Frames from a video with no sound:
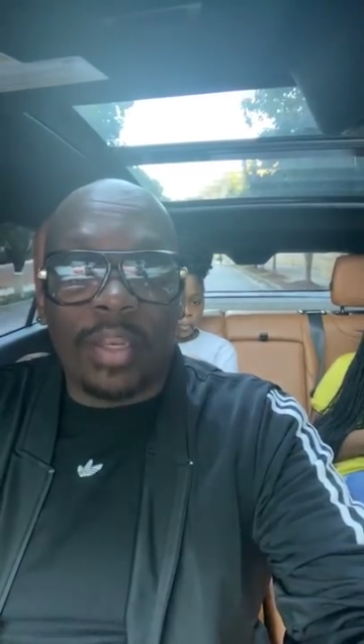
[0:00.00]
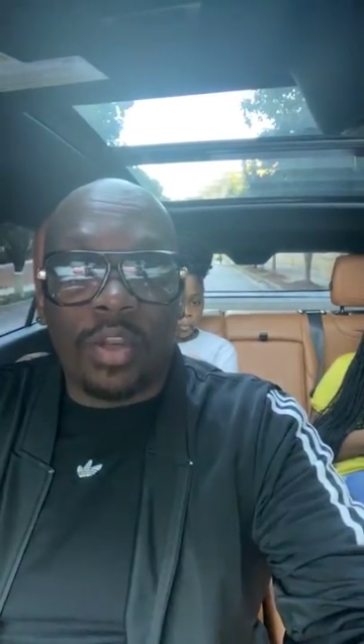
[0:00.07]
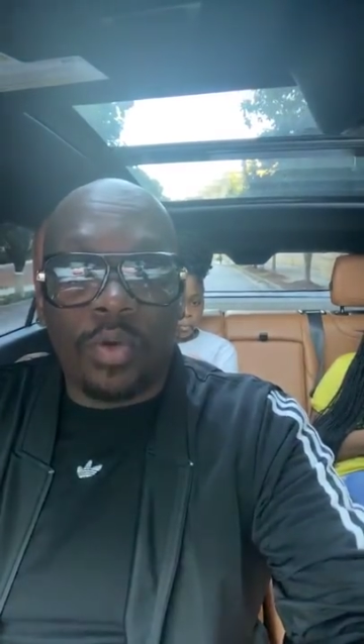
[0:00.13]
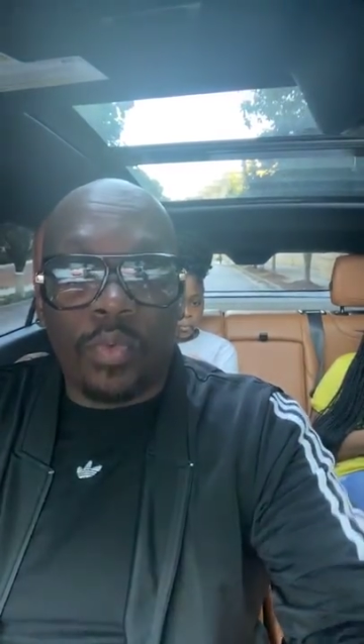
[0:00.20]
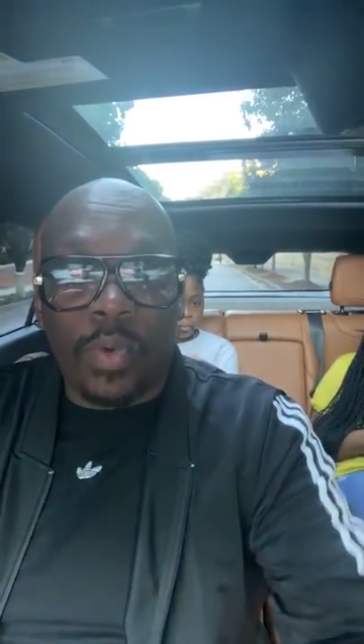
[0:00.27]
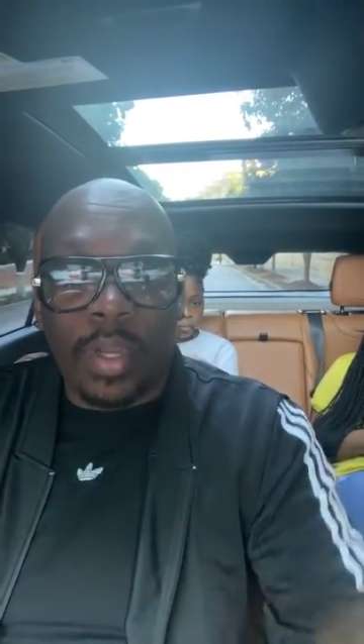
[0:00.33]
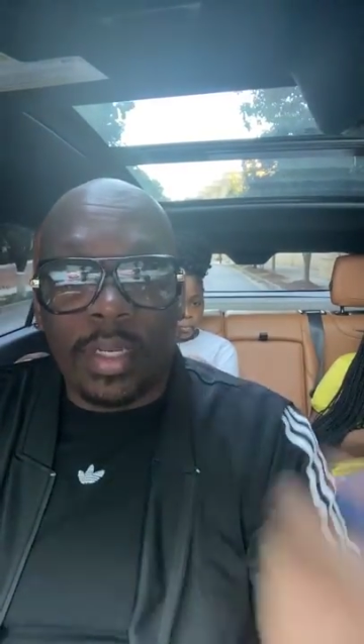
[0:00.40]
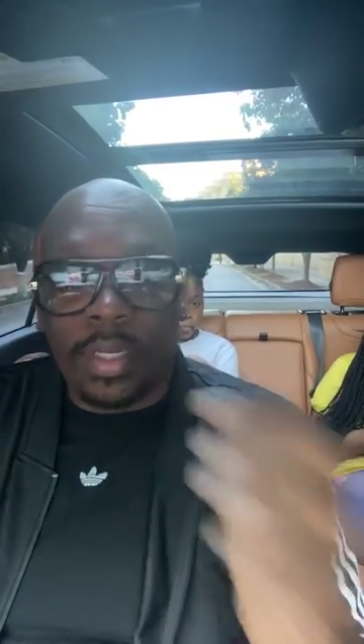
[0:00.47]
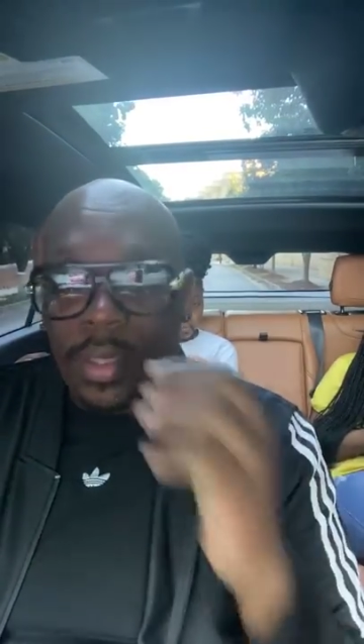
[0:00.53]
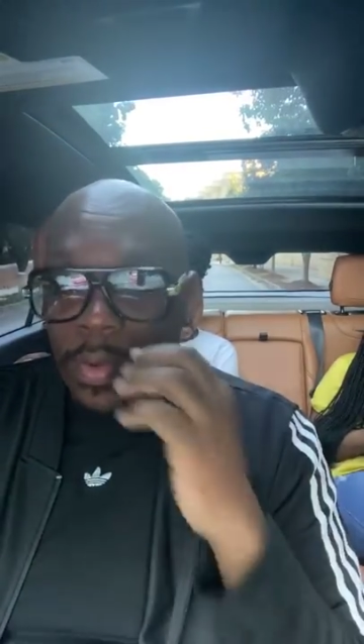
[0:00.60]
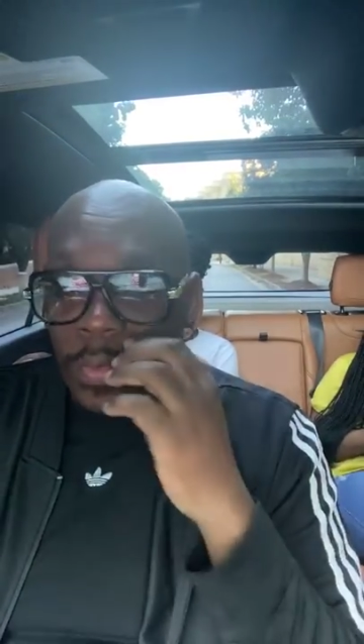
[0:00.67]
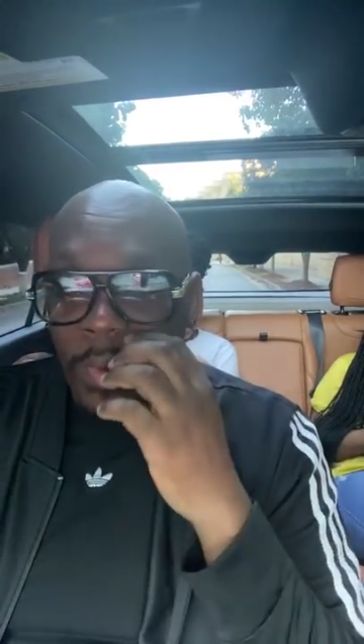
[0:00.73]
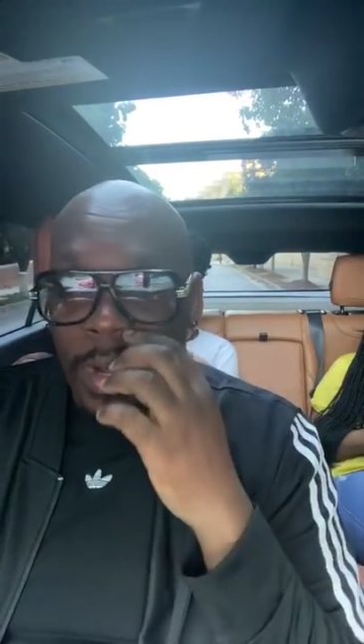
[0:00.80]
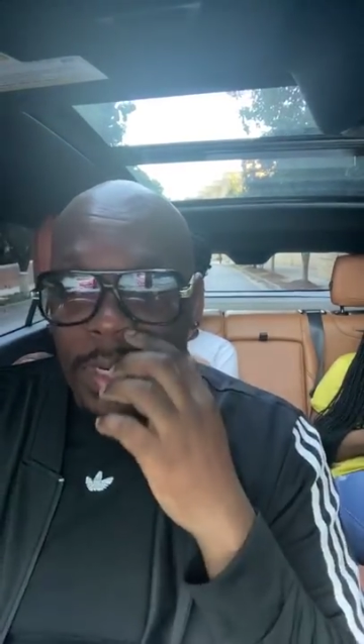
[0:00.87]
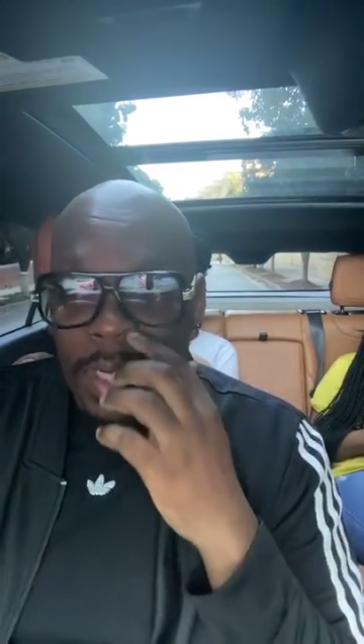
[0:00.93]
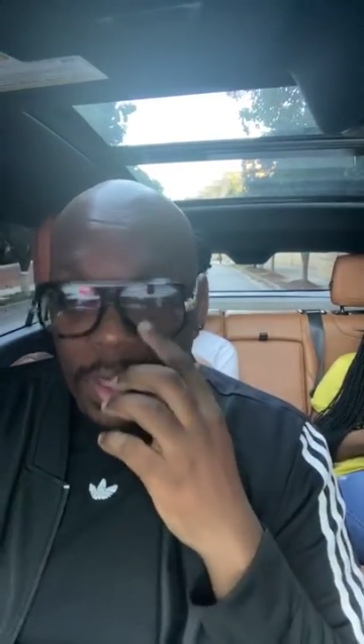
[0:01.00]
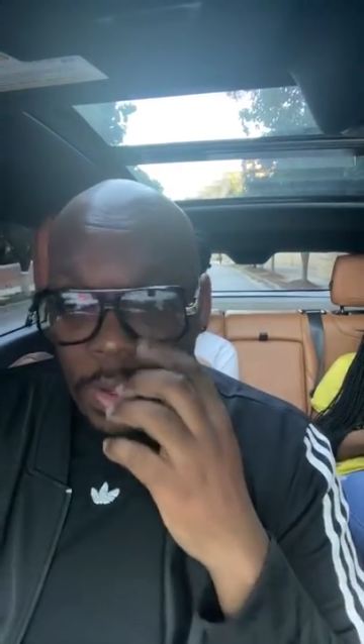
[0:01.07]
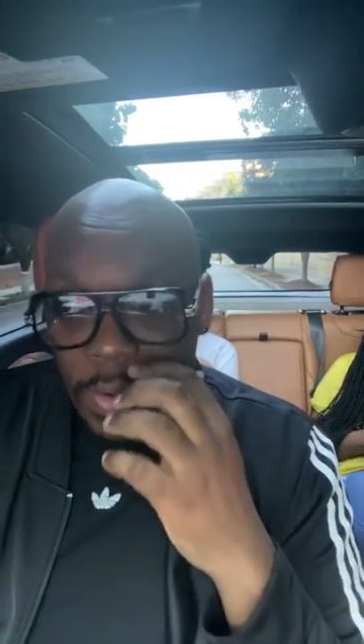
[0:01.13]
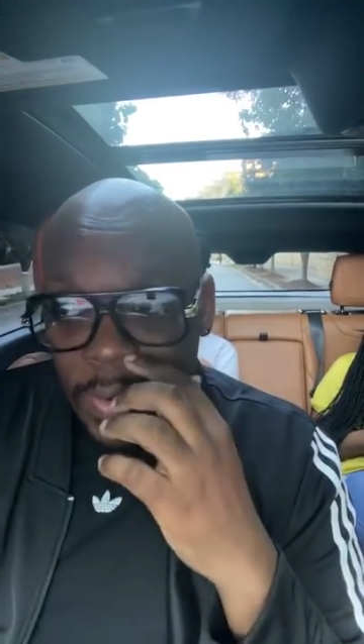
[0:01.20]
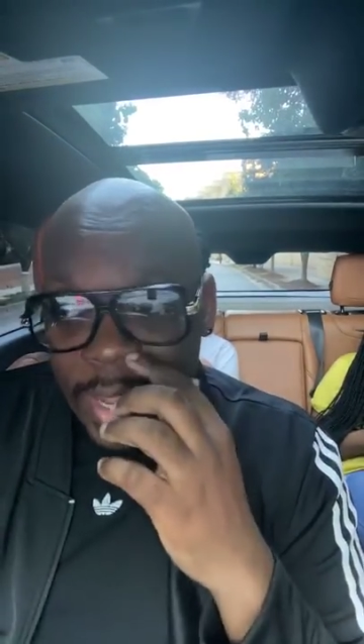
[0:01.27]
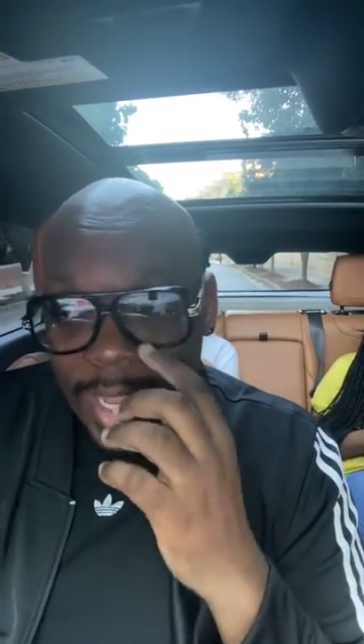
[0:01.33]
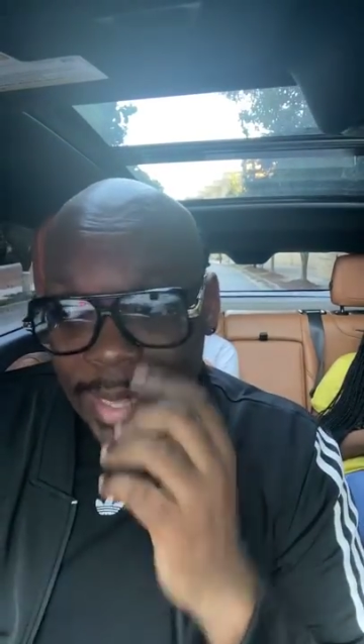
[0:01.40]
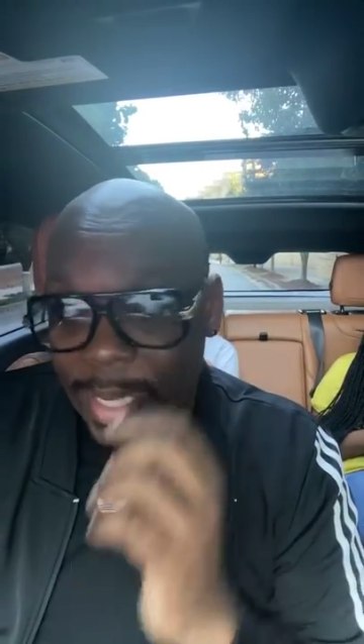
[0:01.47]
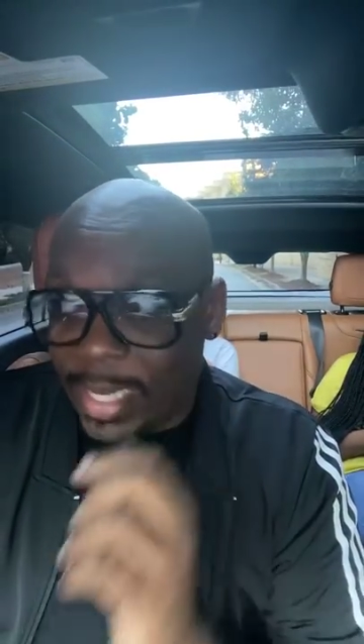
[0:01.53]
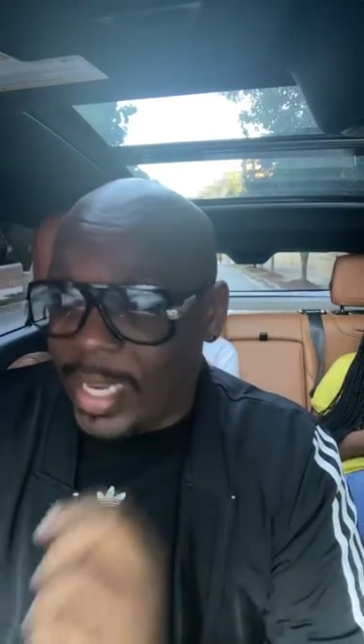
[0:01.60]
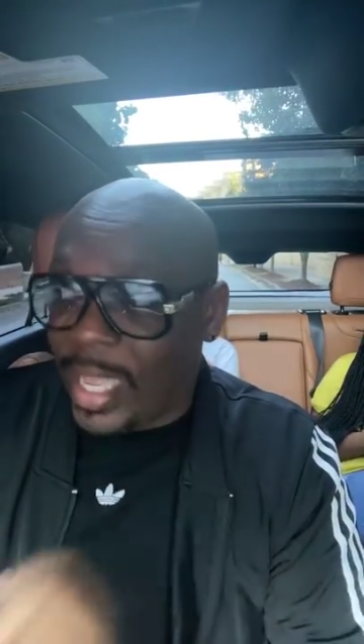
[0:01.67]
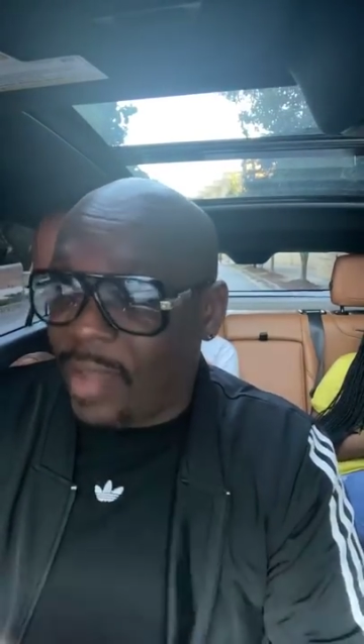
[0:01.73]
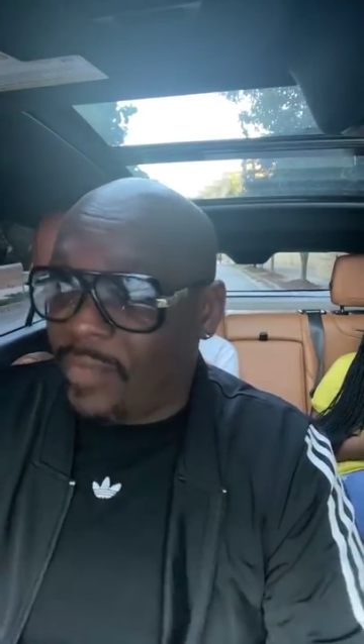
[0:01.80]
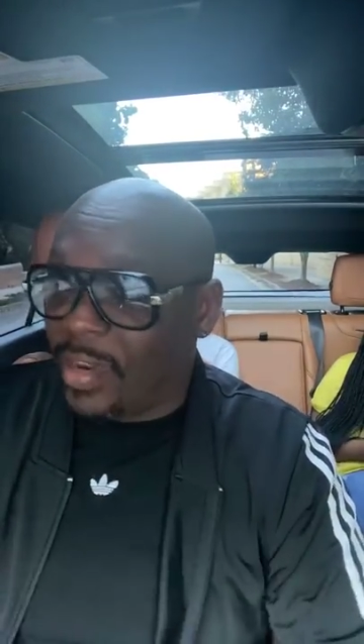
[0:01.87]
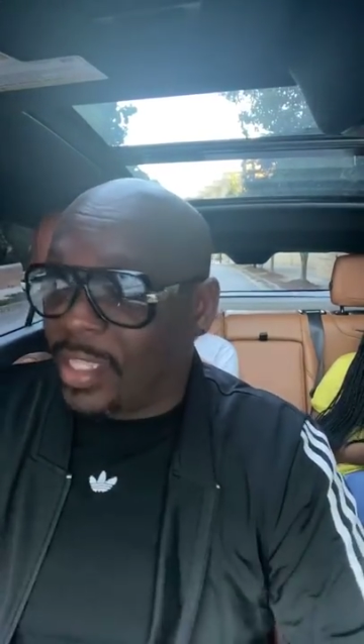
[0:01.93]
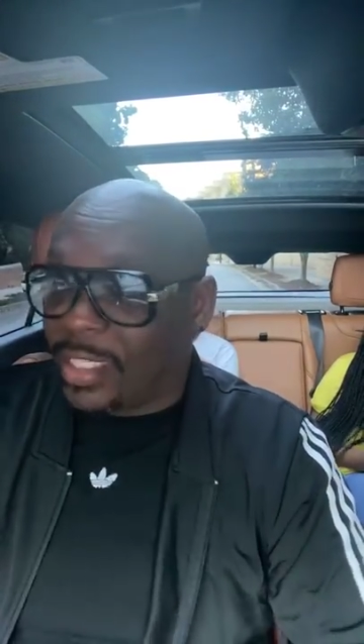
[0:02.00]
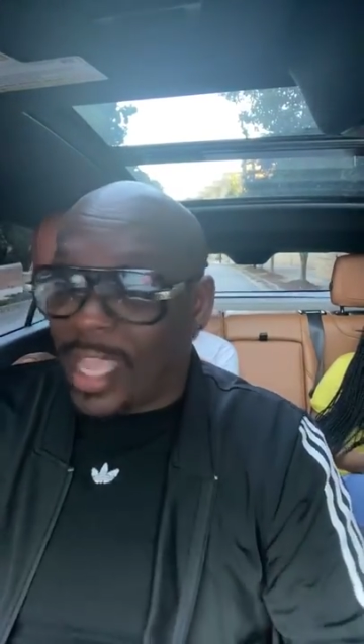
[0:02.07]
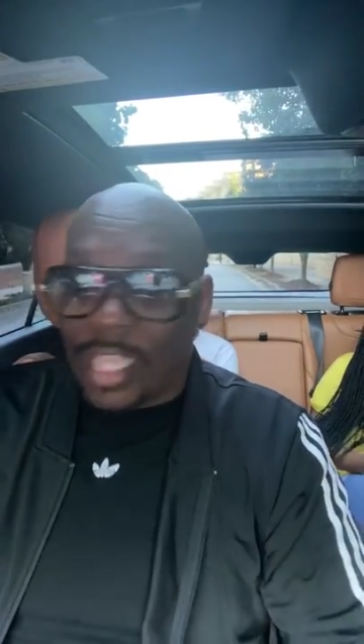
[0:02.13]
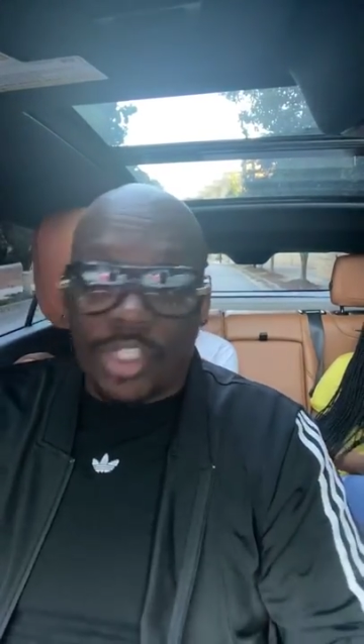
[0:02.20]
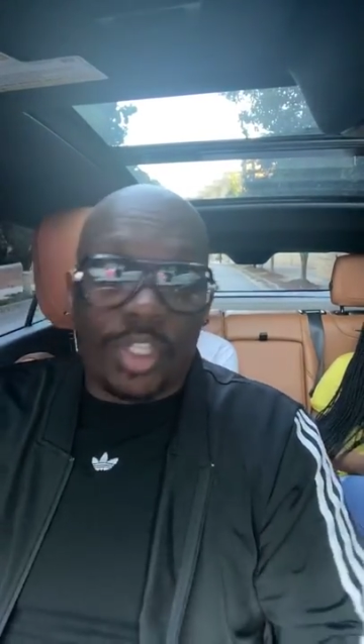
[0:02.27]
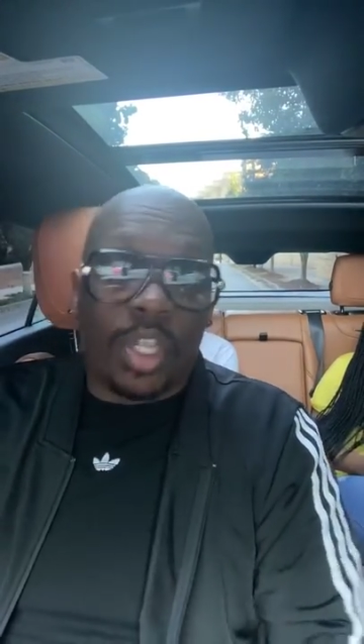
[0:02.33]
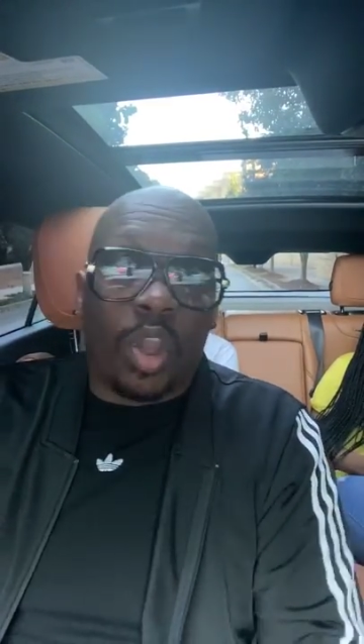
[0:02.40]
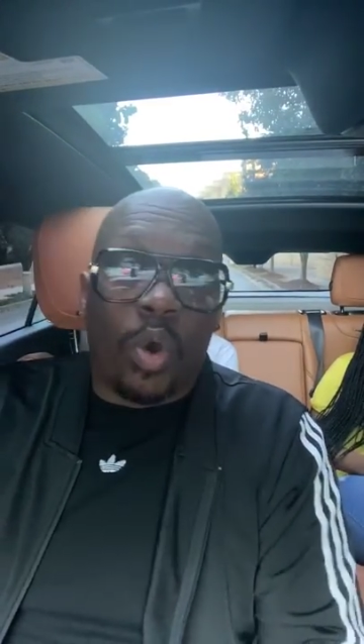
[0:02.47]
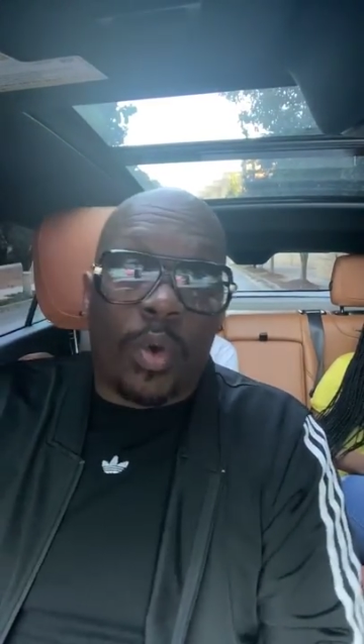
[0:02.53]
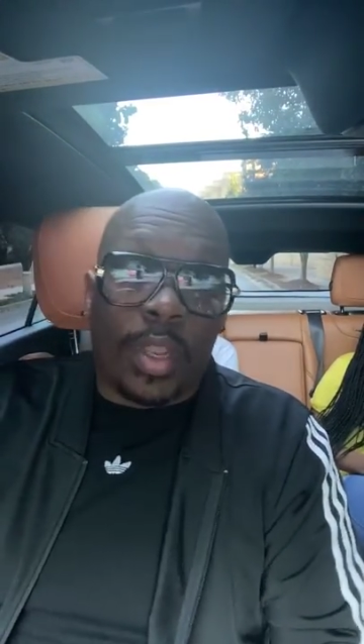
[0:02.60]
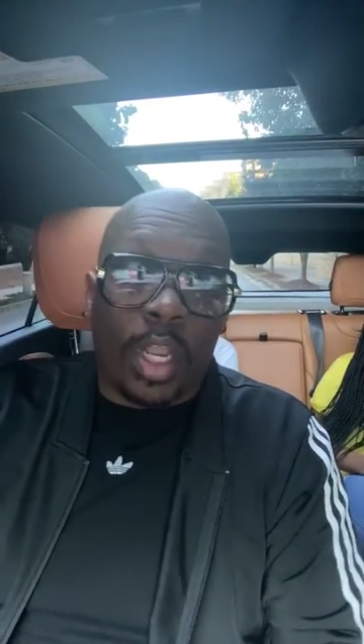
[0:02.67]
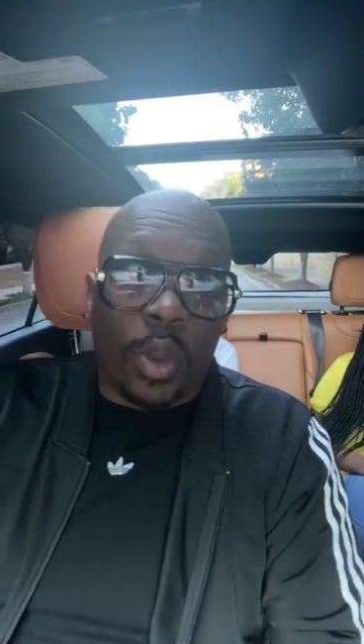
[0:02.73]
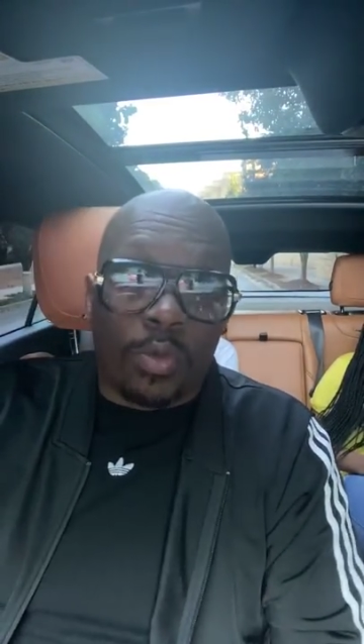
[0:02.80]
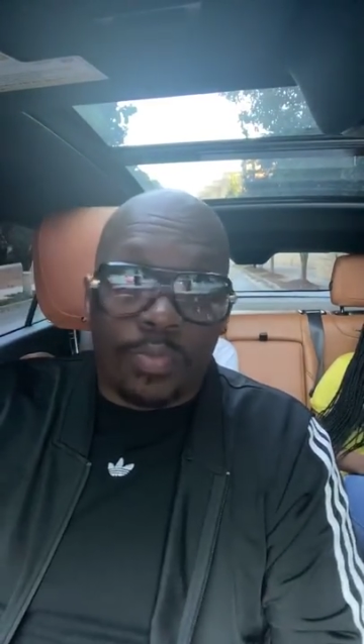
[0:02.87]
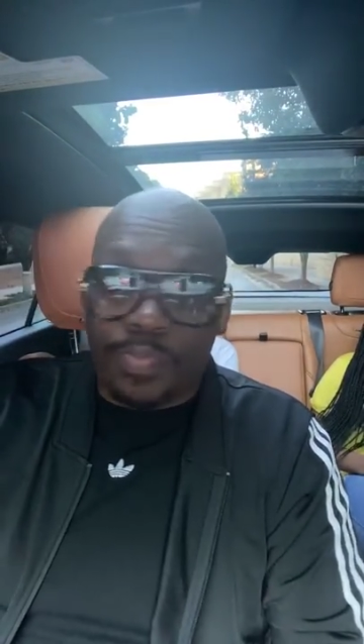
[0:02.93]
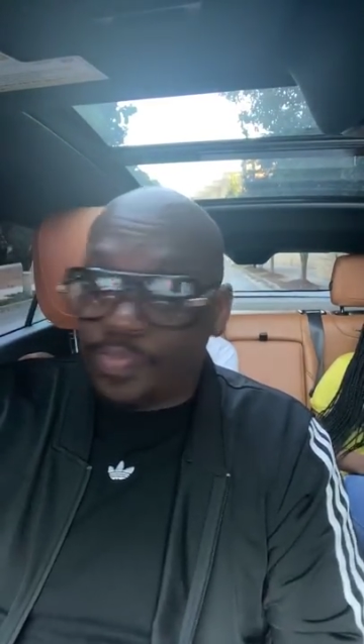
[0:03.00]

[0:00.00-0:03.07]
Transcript: know what what in the whole hell in heaven is actually going on.